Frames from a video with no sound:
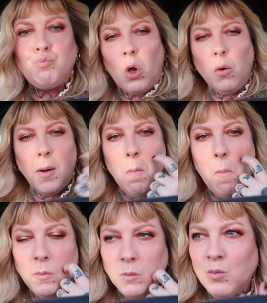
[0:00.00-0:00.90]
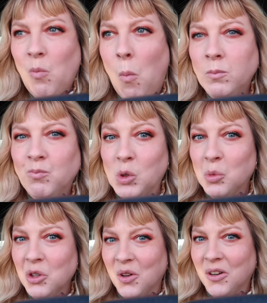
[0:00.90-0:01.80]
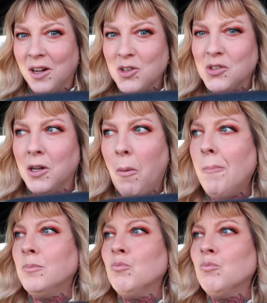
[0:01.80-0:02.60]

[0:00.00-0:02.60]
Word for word: Okay. It's pretty good actually.